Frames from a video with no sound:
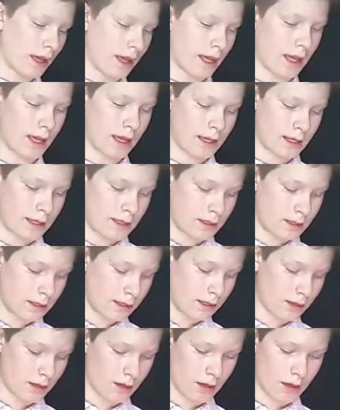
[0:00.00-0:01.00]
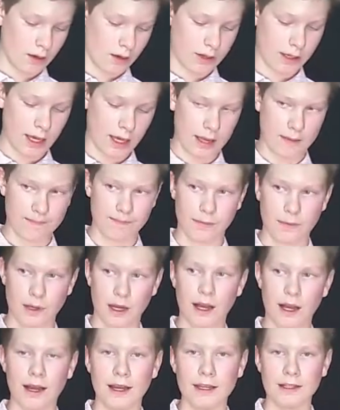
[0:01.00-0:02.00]
And, okay,
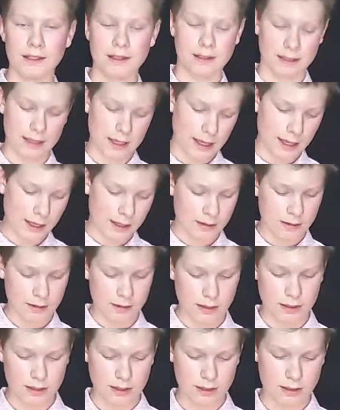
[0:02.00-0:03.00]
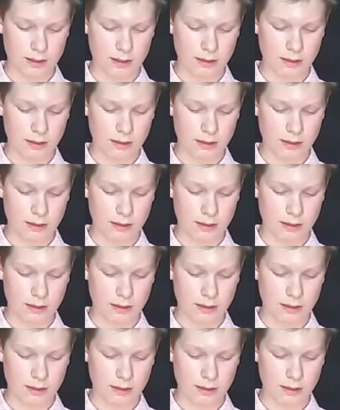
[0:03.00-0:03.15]
I'd say this is